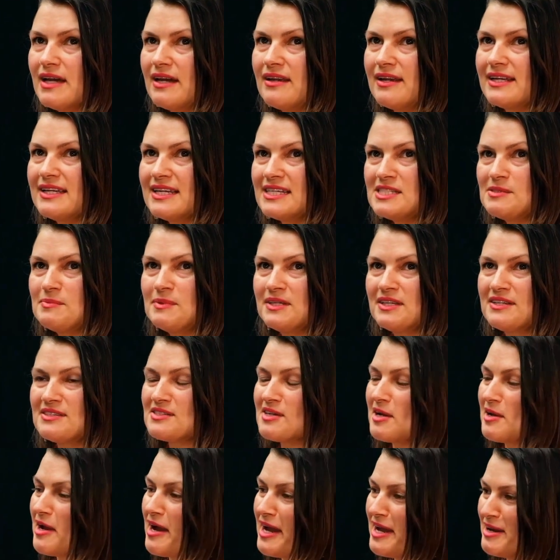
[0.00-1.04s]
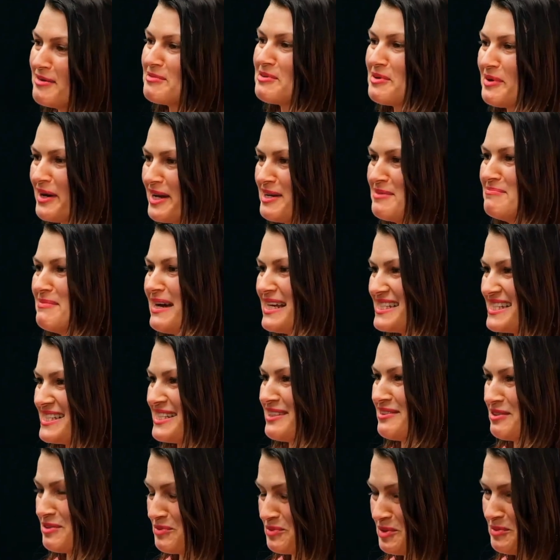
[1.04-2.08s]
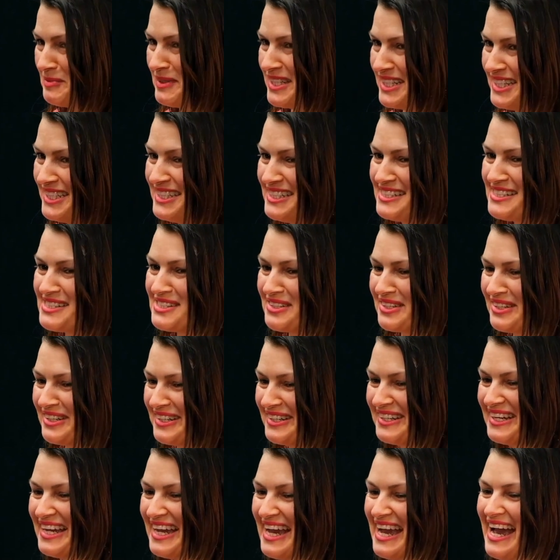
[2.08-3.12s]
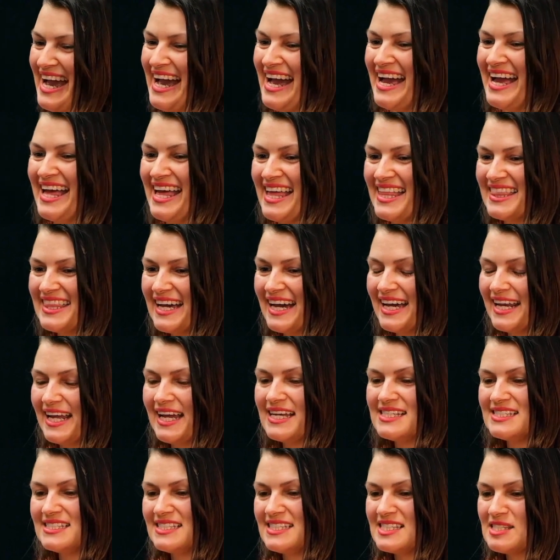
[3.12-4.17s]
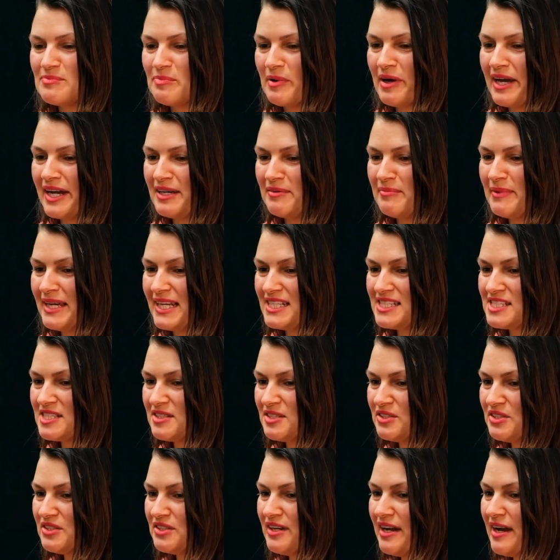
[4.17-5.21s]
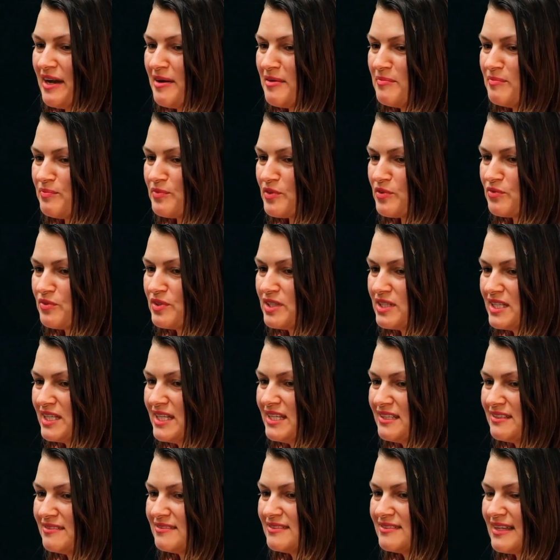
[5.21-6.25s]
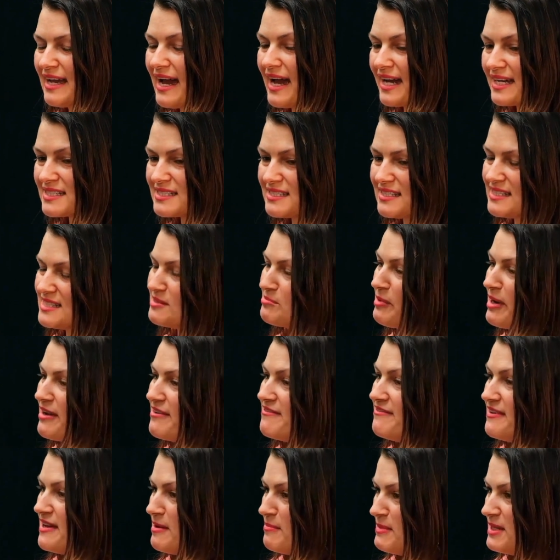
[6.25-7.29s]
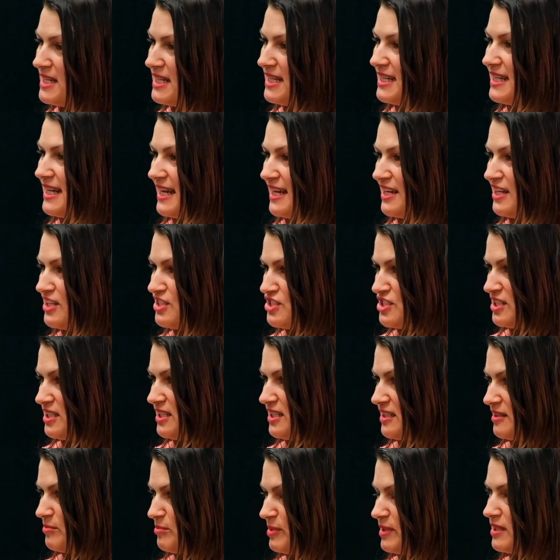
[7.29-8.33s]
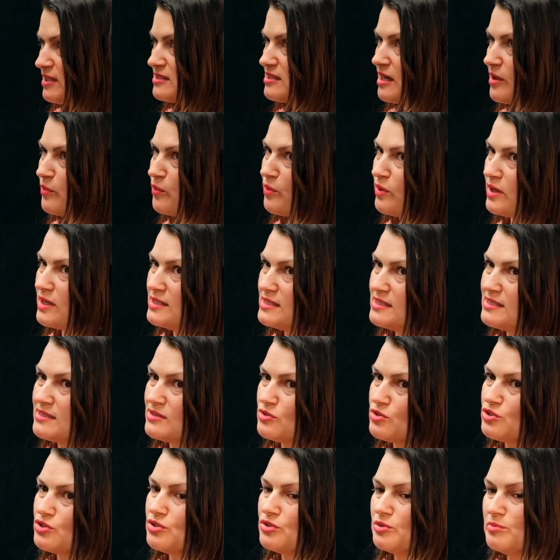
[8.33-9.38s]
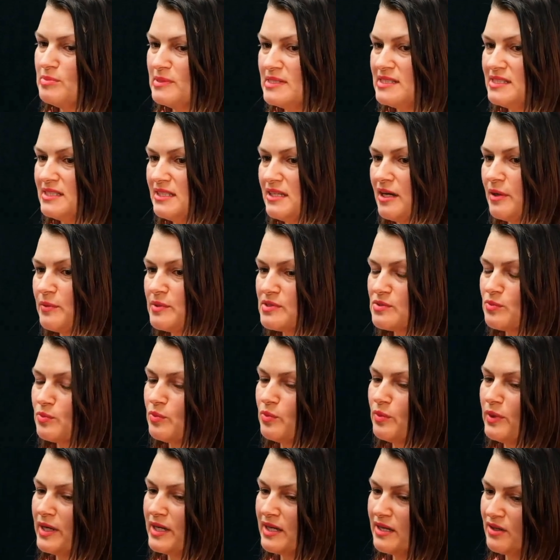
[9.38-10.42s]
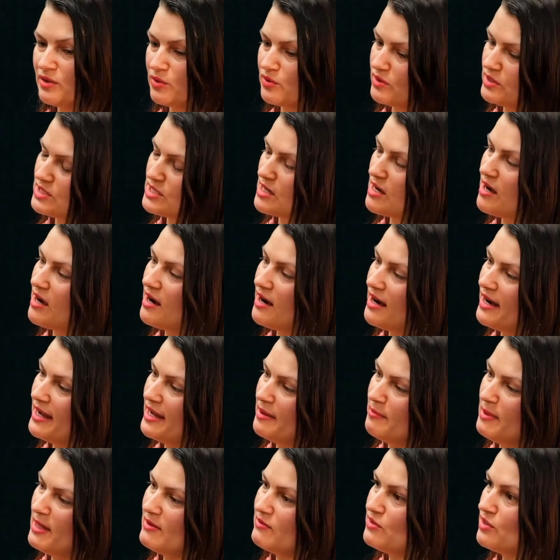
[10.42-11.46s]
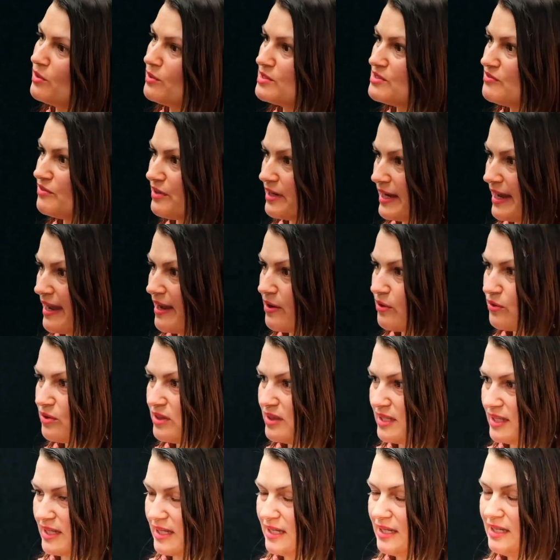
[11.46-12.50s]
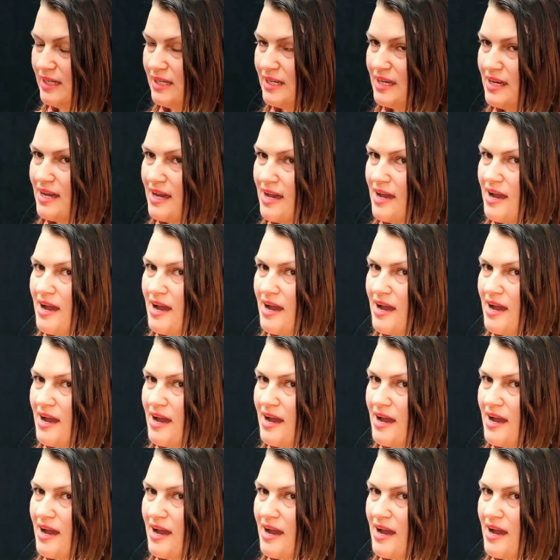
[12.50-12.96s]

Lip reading: and I guess because I am quite a masculine woman, so that has inspired me to really access my feminine energy because I was too busy. I was working all the time, even though I was very healthy.